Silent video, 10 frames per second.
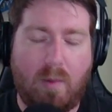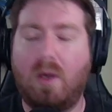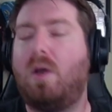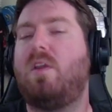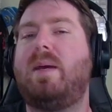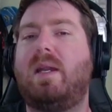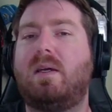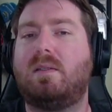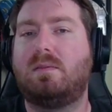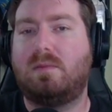want all the mana.
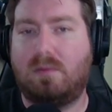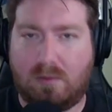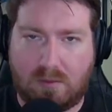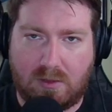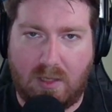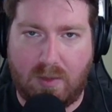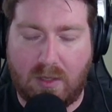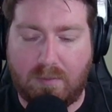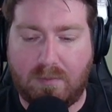Keep it up.